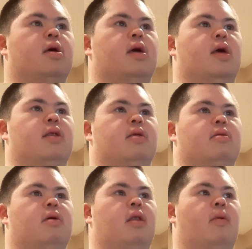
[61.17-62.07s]
And
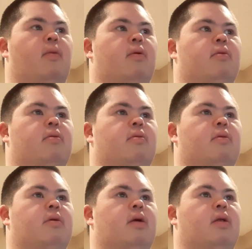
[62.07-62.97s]
in the
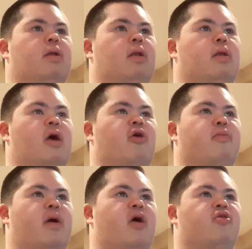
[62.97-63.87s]
next
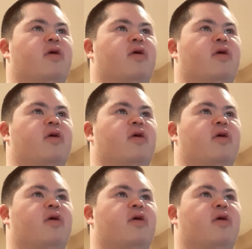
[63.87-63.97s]
match, they